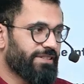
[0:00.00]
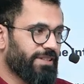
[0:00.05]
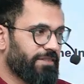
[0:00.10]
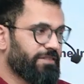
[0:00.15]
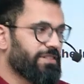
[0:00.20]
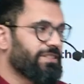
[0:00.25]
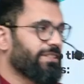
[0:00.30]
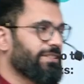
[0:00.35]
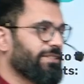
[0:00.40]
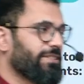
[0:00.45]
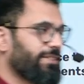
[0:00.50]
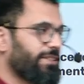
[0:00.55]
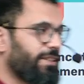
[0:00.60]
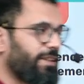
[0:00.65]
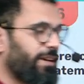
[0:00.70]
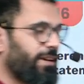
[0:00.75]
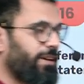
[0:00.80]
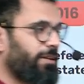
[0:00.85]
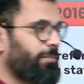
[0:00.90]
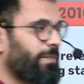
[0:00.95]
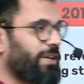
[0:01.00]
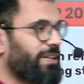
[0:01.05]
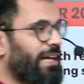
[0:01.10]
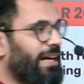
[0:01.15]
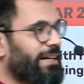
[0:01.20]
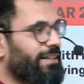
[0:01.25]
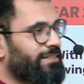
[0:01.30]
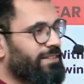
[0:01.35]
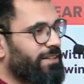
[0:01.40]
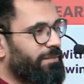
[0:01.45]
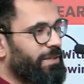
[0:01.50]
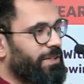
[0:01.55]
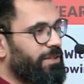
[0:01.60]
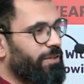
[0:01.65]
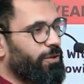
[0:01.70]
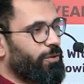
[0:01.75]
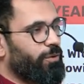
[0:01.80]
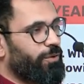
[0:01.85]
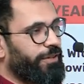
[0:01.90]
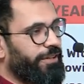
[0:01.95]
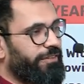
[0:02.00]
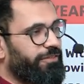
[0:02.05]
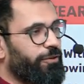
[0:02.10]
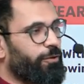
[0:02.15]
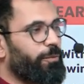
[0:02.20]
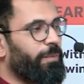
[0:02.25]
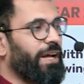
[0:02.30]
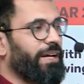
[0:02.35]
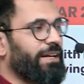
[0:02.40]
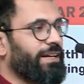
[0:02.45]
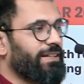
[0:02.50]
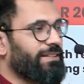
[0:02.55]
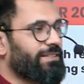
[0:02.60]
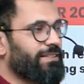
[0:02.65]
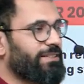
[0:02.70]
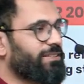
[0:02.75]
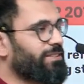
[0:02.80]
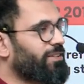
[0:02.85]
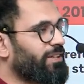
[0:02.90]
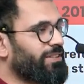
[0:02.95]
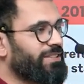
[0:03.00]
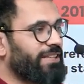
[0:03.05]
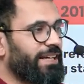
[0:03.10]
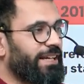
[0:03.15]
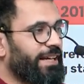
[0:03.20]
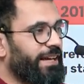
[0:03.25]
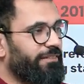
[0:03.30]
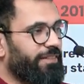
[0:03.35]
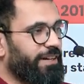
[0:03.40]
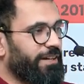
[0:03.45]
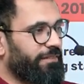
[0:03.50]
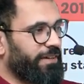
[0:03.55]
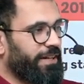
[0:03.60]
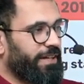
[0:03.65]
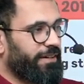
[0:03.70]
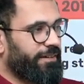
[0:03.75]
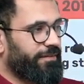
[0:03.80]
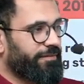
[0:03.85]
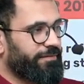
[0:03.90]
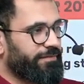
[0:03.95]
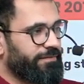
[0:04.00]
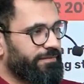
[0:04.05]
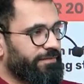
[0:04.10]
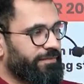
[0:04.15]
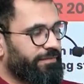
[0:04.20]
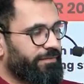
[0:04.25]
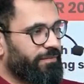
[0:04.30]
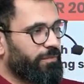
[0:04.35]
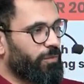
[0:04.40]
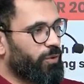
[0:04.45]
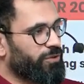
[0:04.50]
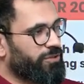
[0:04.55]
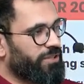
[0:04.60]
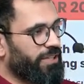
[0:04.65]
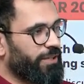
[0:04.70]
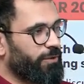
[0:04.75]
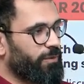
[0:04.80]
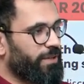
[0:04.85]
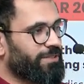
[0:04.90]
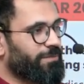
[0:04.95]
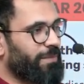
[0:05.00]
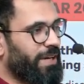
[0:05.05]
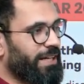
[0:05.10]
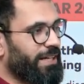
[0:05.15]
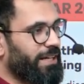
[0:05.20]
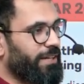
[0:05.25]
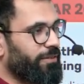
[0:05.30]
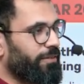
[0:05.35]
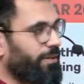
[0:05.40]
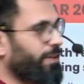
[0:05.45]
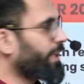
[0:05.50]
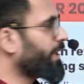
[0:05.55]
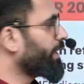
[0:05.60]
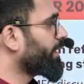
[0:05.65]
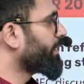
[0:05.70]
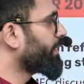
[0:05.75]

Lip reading: services. But that is limited to only few markets. It's not selling everywhere. Mostly US market only.